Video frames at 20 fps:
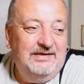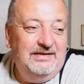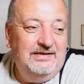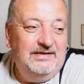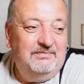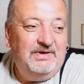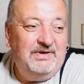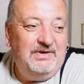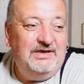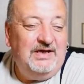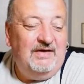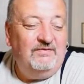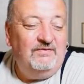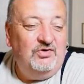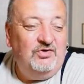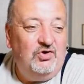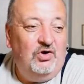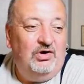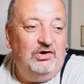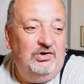but you haven't
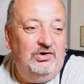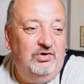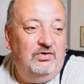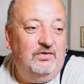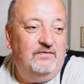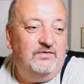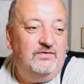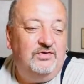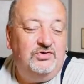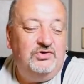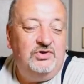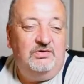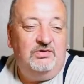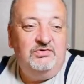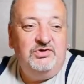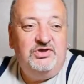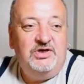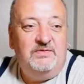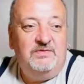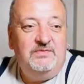got a lot of control,
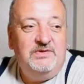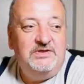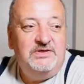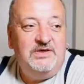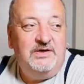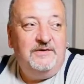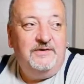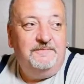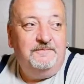shall we say.